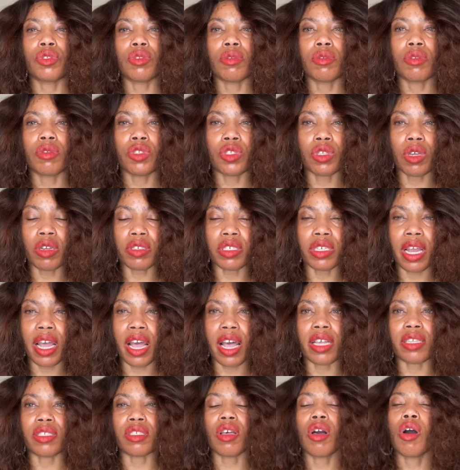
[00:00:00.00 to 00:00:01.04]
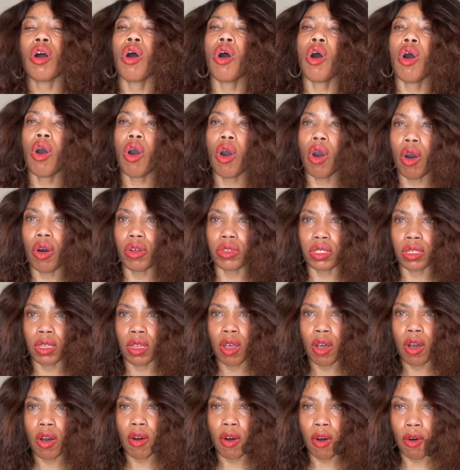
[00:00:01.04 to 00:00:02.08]
such as hot
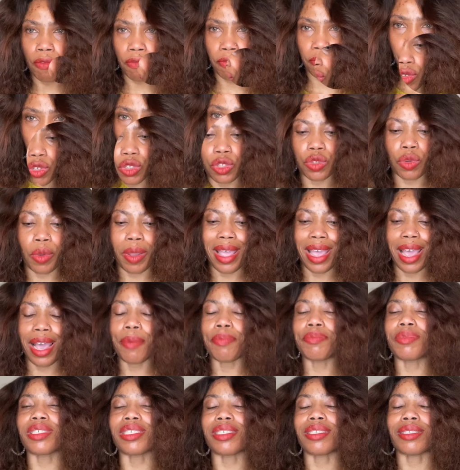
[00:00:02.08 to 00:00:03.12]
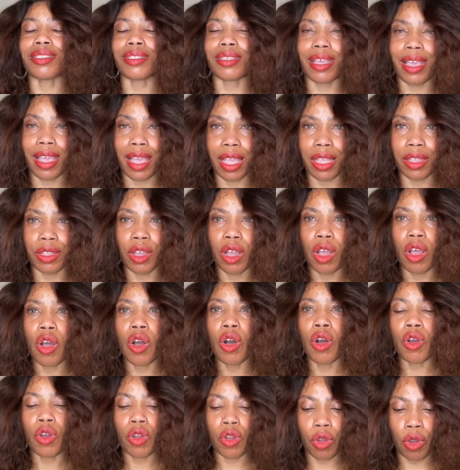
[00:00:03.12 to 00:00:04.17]
flush. To help the skin
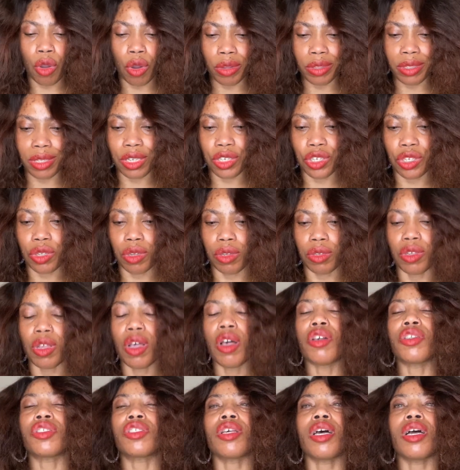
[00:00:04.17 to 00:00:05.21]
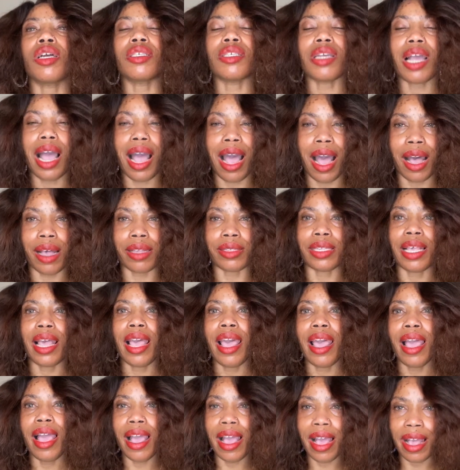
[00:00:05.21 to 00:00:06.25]
condition, such as
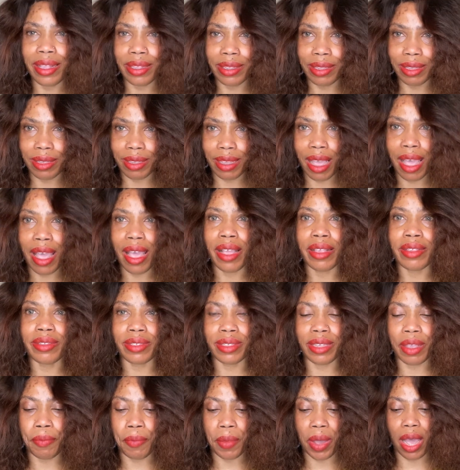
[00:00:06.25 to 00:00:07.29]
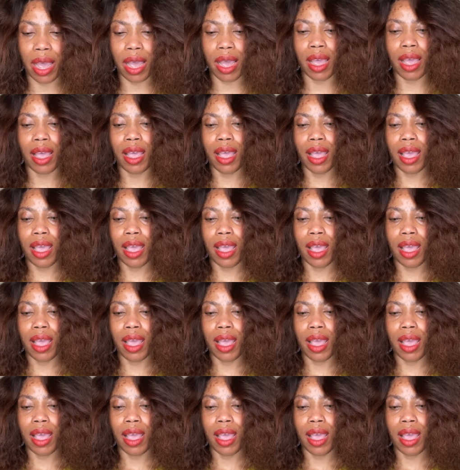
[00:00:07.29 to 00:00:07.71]
head eczema